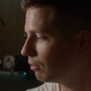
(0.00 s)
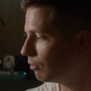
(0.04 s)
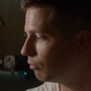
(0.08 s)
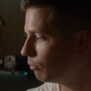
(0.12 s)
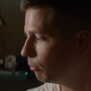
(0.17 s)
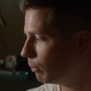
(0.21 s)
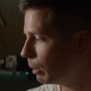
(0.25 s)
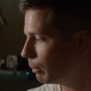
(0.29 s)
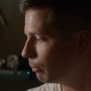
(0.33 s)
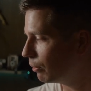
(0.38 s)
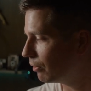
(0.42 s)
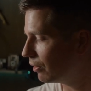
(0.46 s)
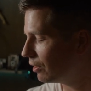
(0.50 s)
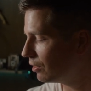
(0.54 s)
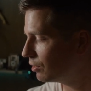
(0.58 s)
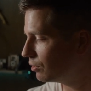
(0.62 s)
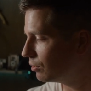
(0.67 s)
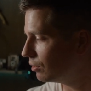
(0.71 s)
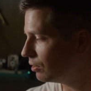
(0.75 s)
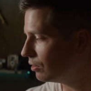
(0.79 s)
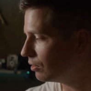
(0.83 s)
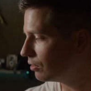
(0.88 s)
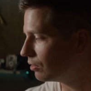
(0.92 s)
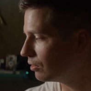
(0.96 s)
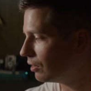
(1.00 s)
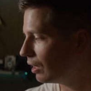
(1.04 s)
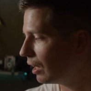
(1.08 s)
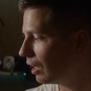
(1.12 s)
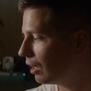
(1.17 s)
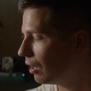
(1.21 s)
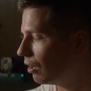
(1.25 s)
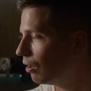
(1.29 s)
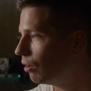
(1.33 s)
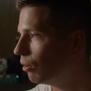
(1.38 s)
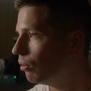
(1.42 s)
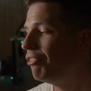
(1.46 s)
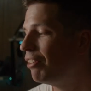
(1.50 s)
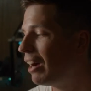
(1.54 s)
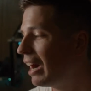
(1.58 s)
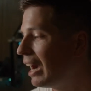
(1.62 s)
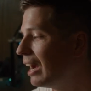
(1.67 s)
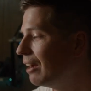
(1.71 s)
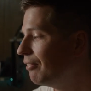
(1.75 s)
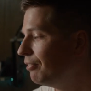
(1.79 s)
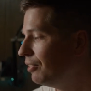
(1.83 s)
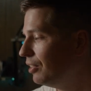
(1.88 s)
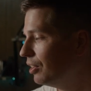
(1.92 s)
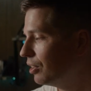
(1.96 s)
Remember, this is now
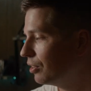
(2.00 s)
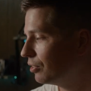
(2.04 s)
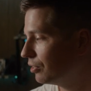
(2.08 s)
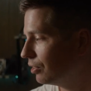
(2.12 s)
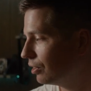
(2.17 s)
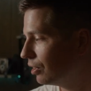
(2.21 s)
5 years